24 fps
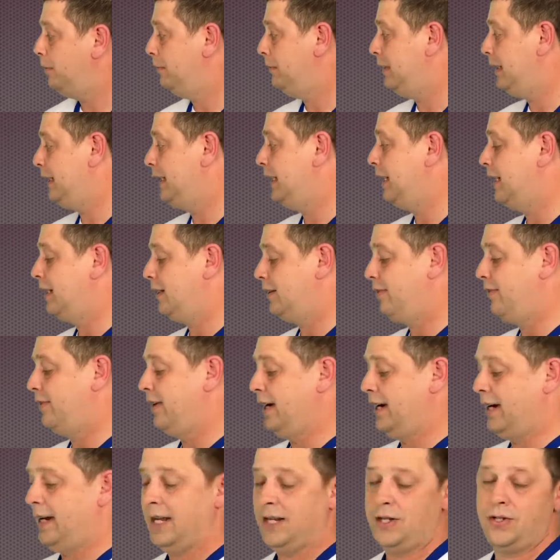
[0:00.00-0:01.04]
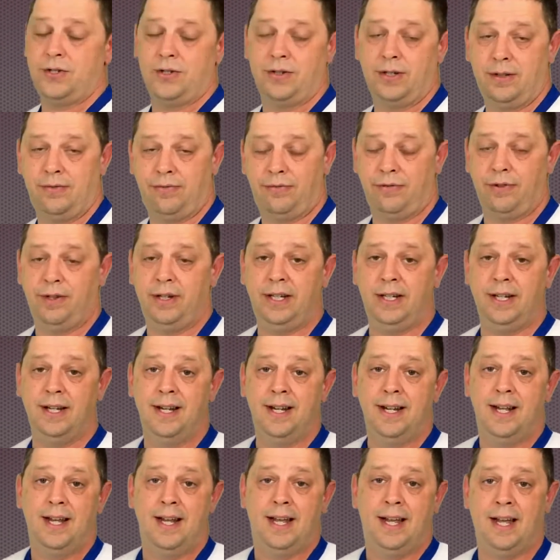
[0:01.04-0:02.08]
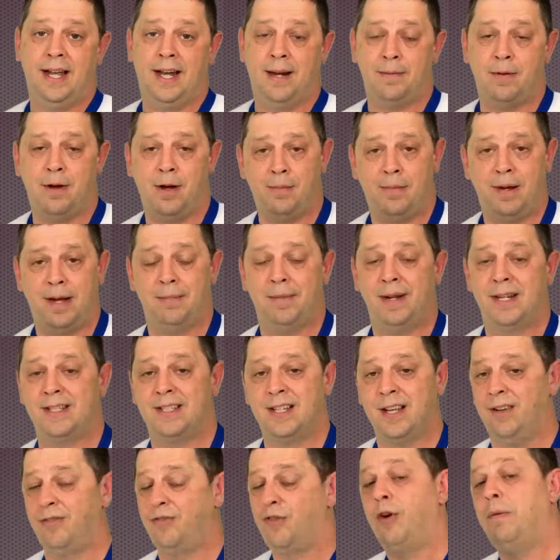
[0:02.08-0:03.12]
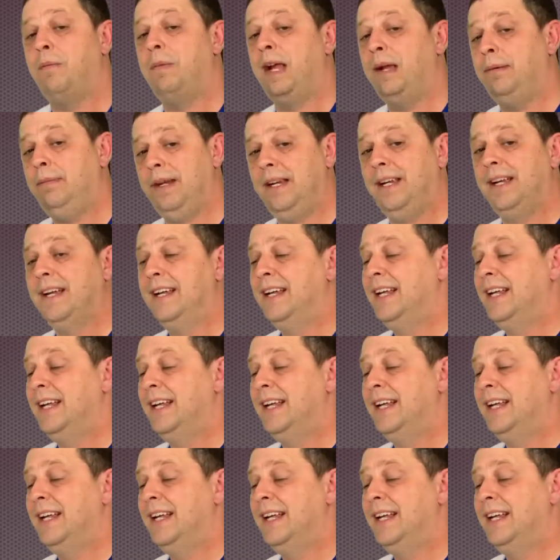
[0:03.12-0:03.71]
me get financially free, and I'm all by myself. Or maybe